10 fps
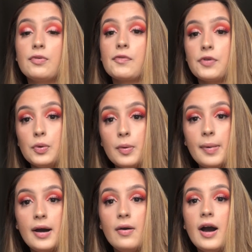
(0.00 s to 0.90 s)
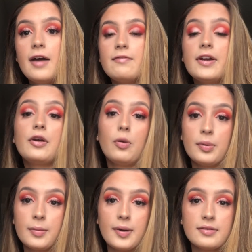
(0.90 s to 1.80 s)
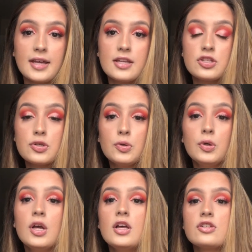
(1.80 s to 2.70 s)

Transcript: a review about. I'm very open about that too.